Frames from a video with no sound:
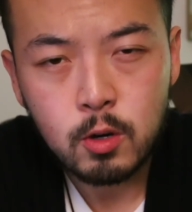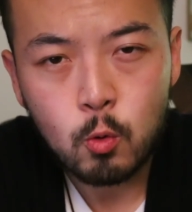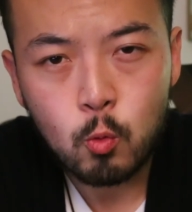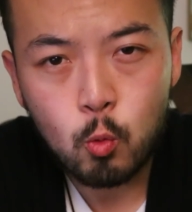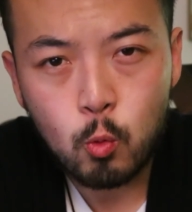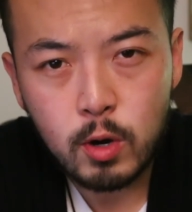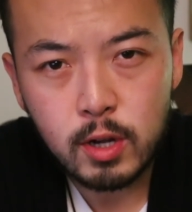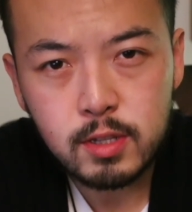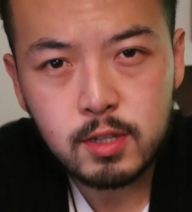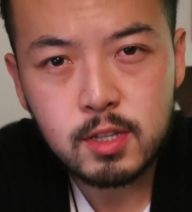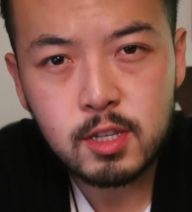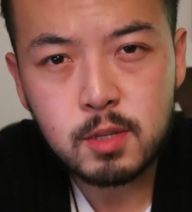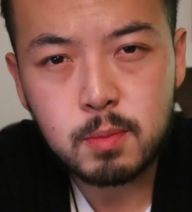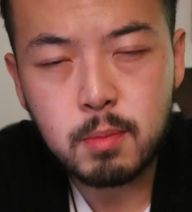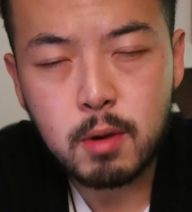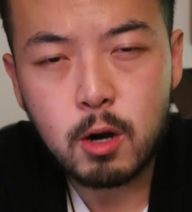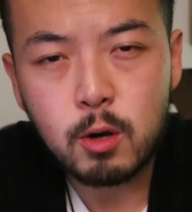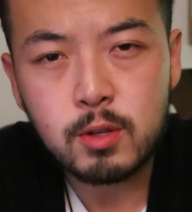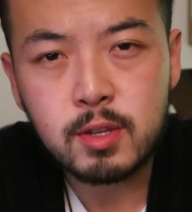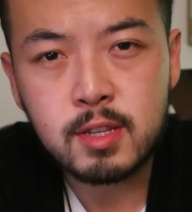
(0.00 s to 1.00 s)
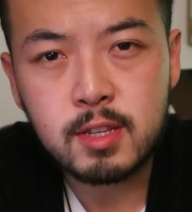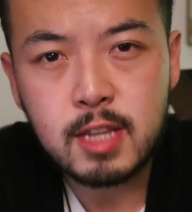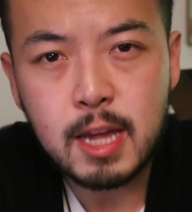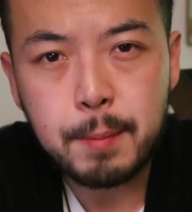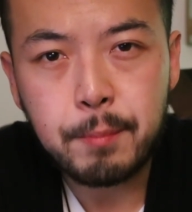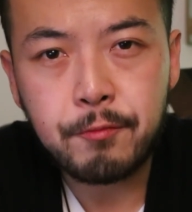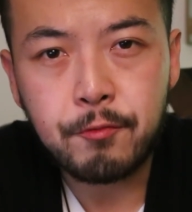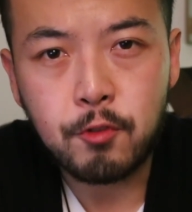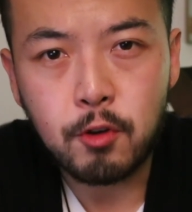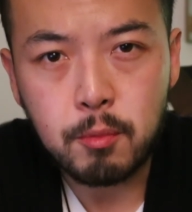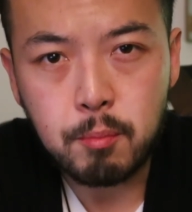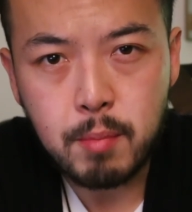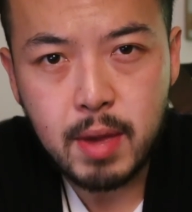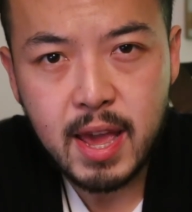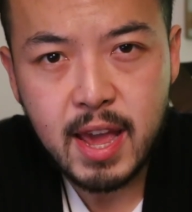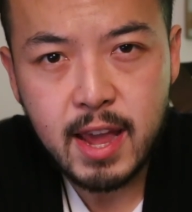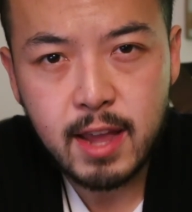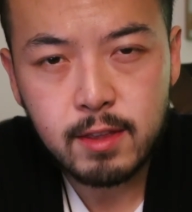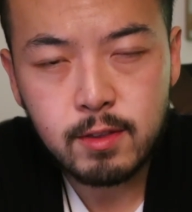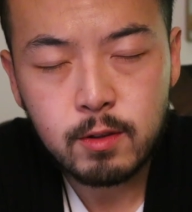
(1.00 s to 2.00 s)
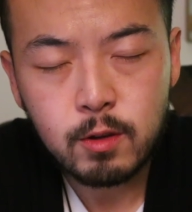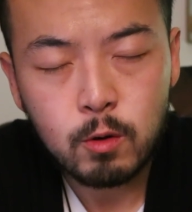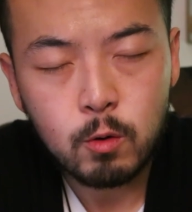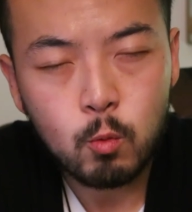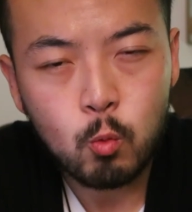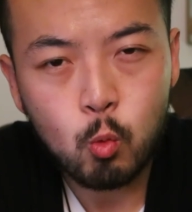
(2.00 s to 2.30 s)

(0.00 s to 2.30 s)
One small step for man,